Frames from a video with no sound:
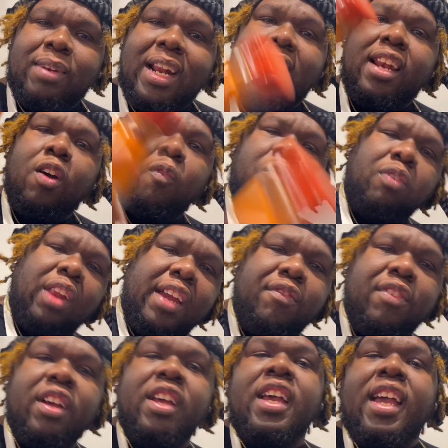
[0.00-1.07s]
but I know
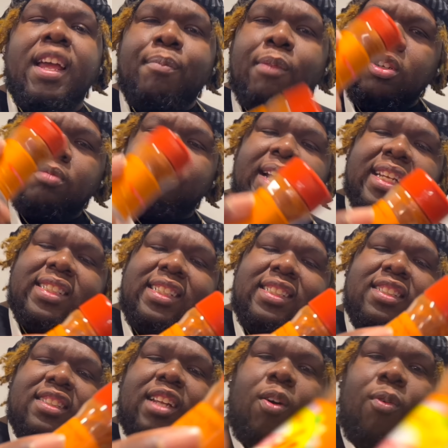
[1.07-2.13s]
flavor. And most of my
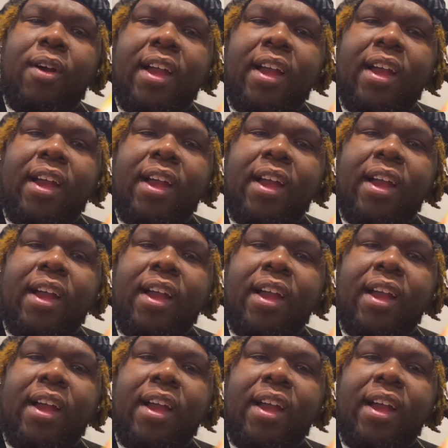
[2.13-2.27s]
seasons don't